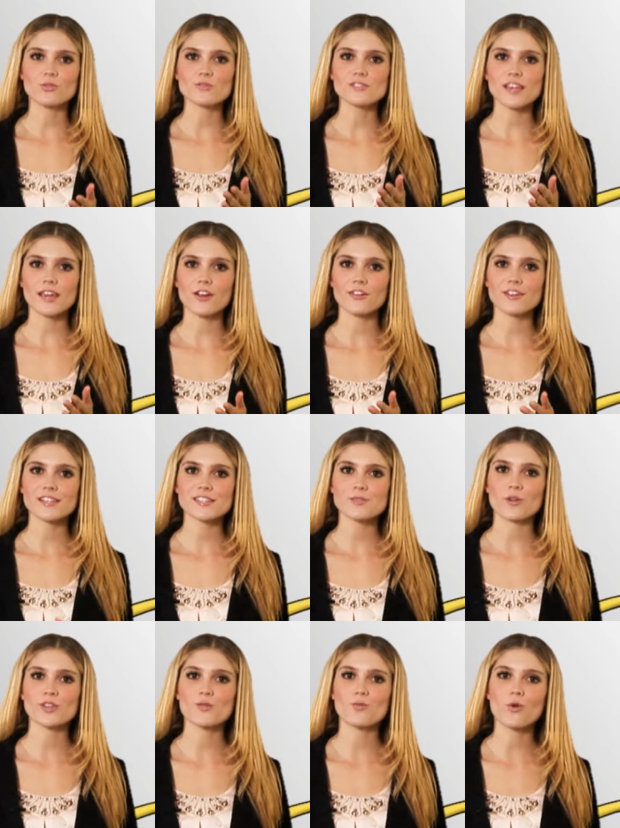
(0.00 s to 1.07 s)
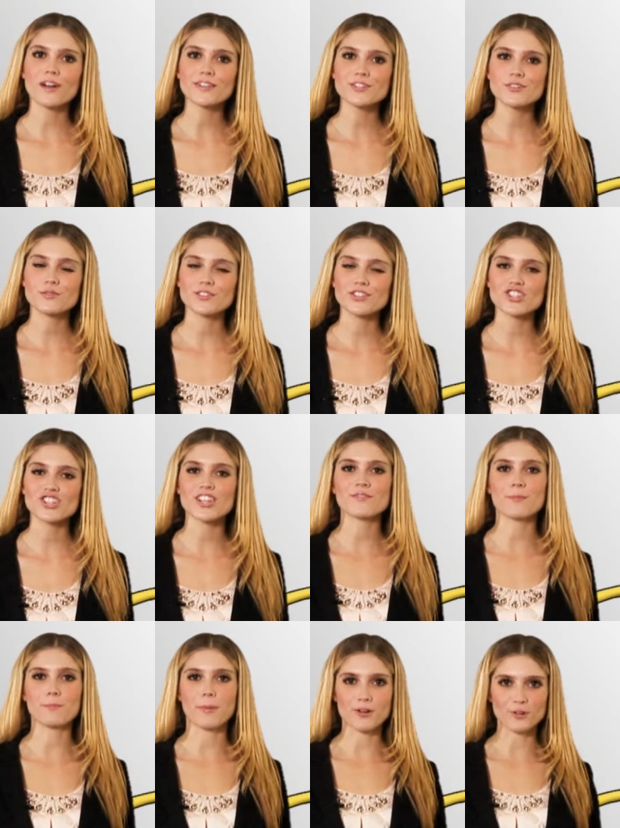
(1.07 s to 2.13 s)
those areas where you want to
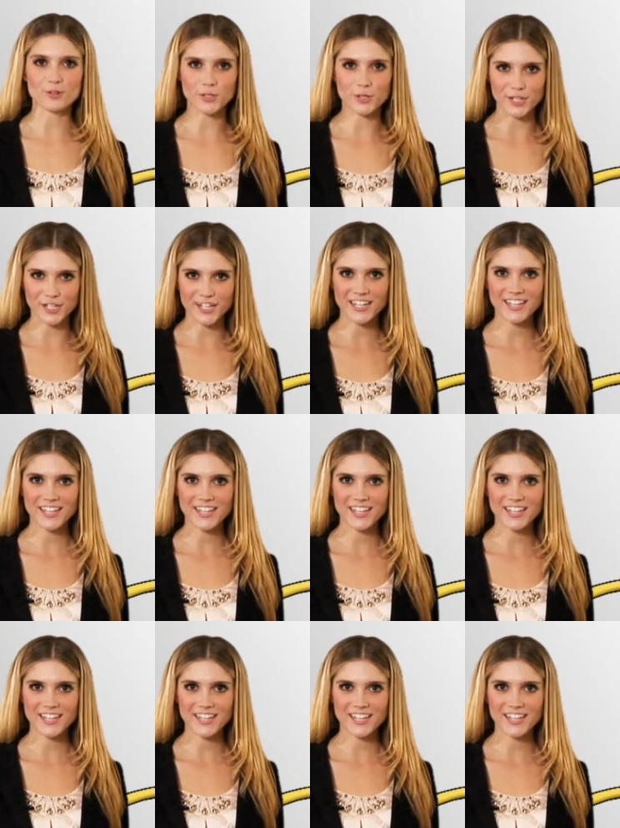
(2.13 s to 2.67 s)
achieve a better look.